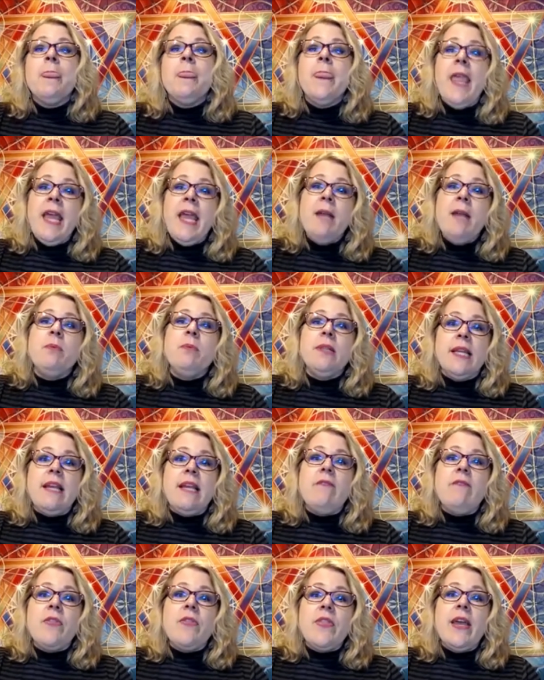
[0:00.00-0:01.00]
They
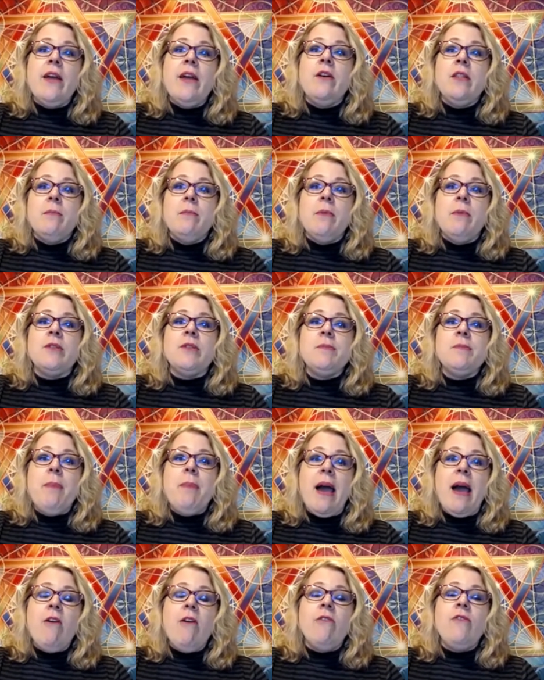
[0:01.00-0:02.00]
believe that they are the most
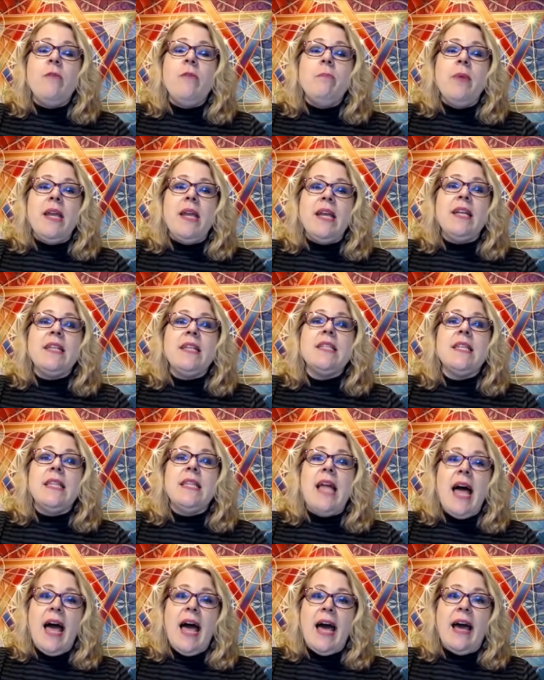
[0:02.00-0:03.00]
powerful beings
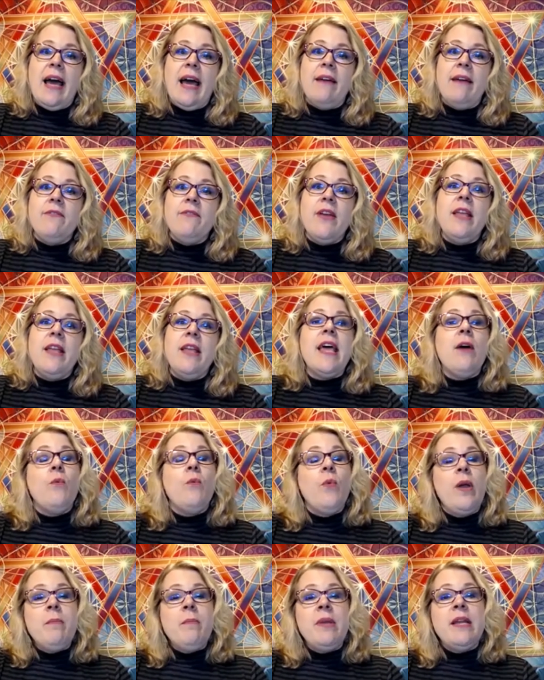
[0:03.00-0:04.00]
alive and that
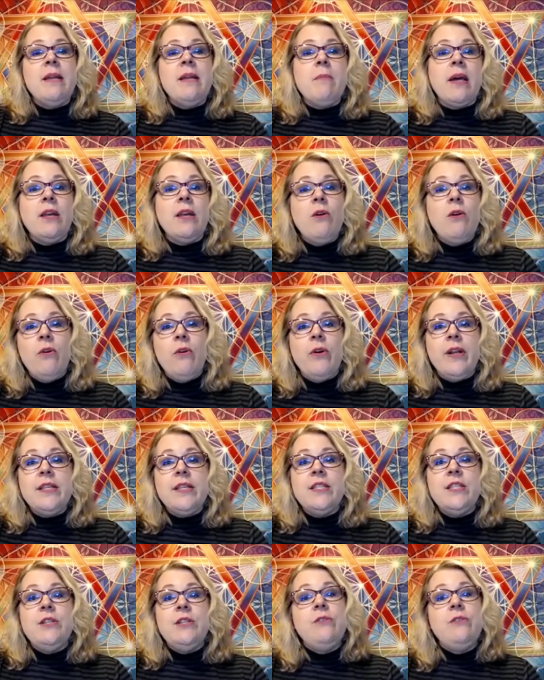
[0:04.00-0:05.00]
women and
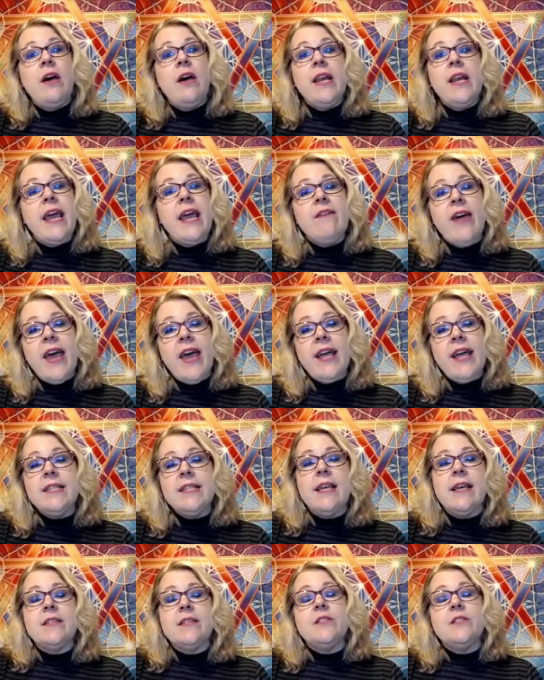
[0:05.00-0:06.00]
minorities do not have
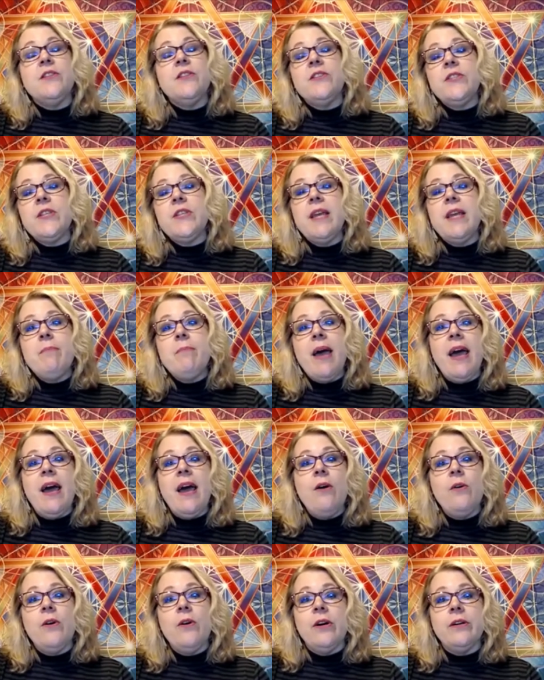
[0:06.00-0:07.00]
access to the same
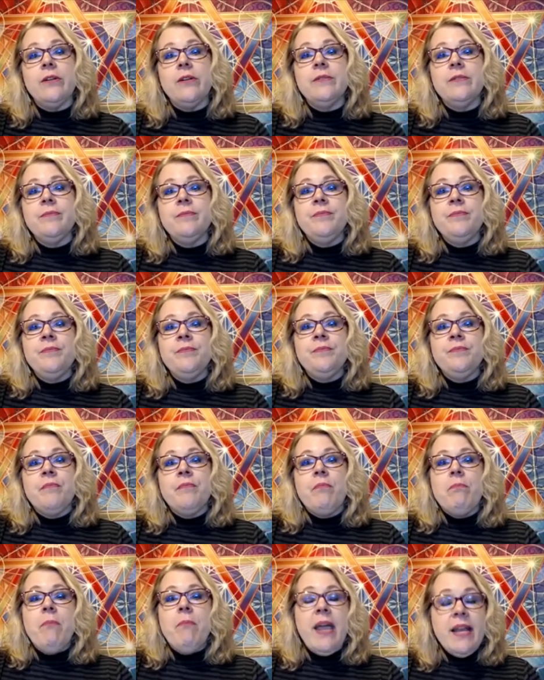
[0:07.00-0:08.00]
power.
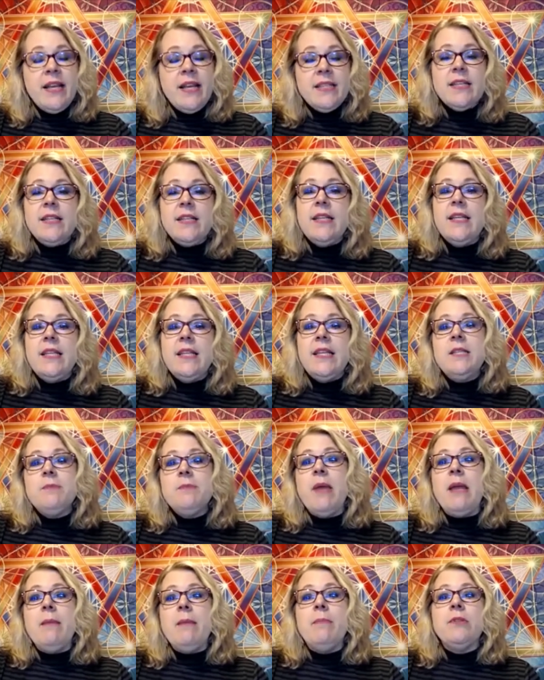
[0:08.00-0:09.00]
Basically, these
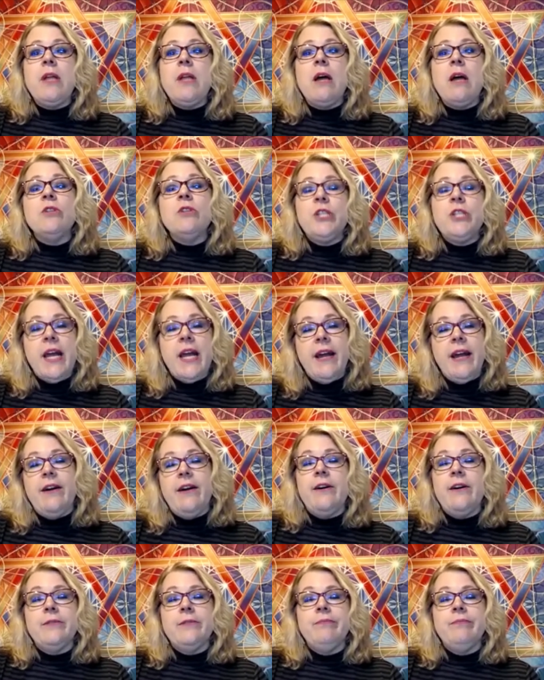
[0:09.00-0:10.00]
people don't
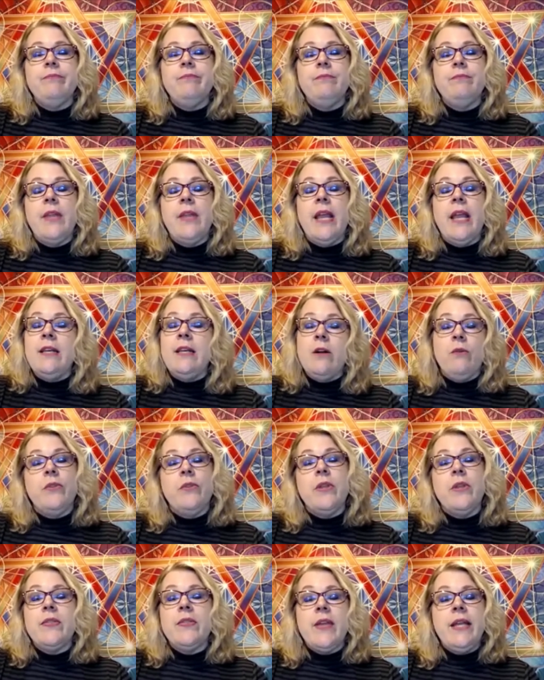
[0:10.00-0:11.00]
share and don't
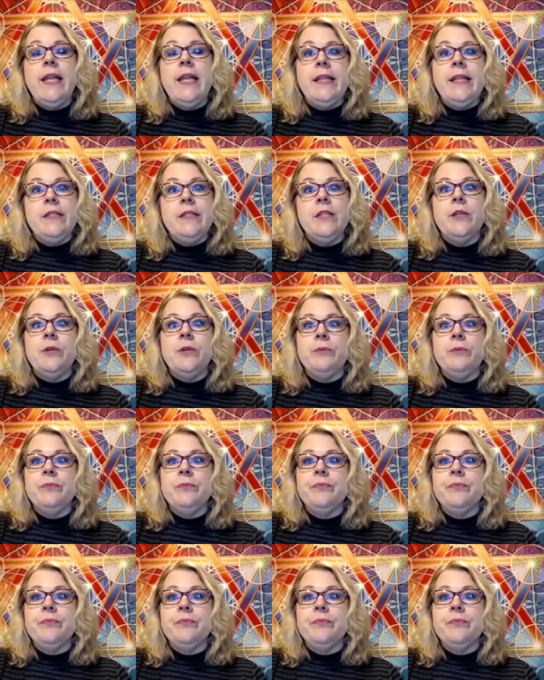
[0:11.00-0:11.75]
think they need to.